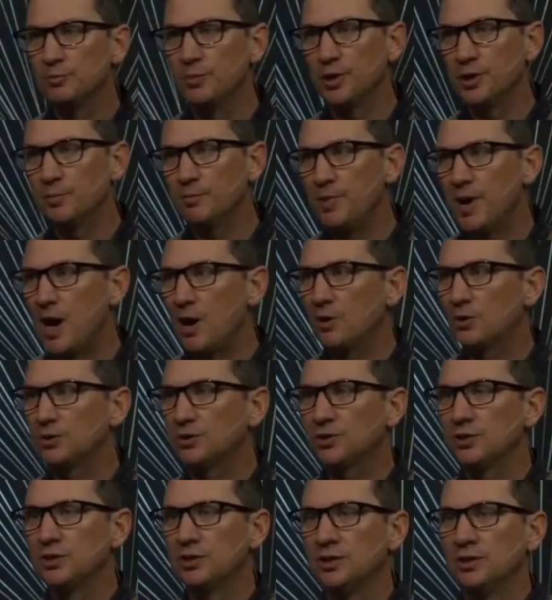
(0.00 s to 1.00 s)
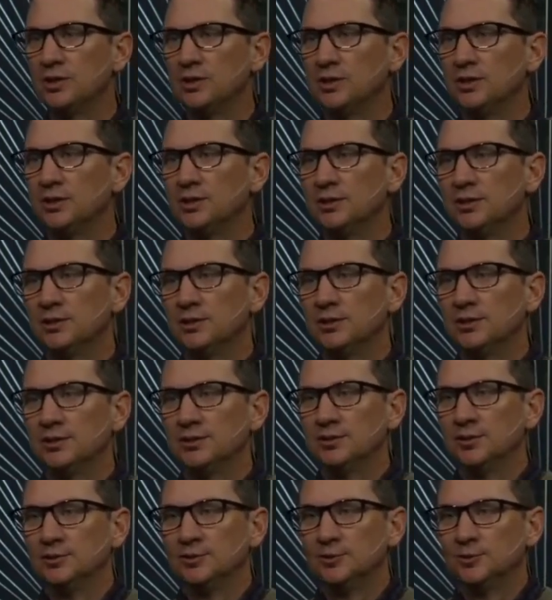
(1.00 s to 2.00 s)
but about
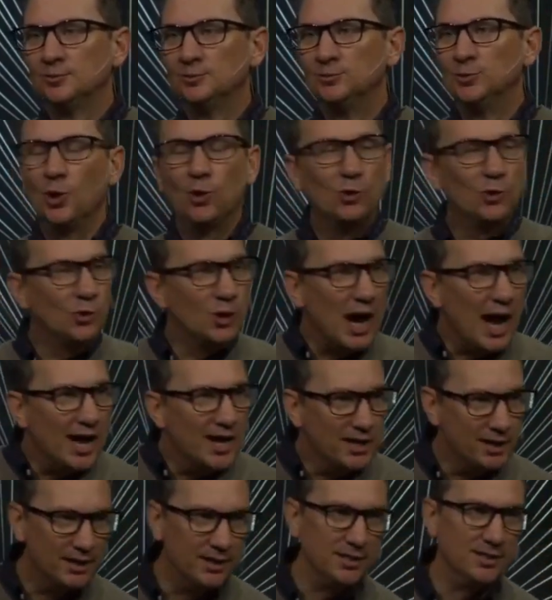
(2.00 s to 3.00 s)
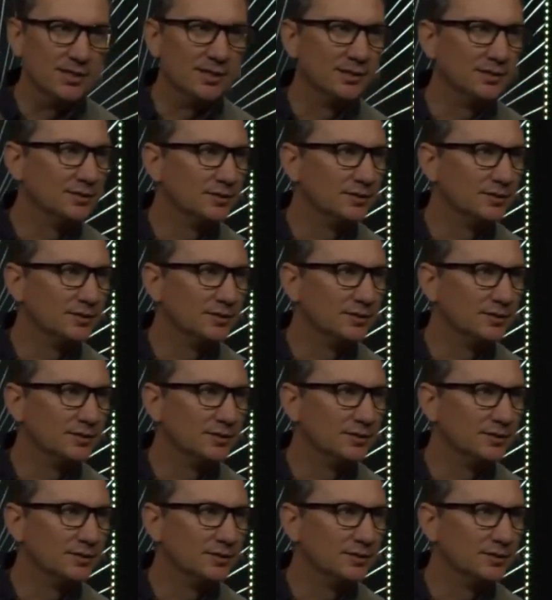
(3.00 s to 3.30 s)
notoriety,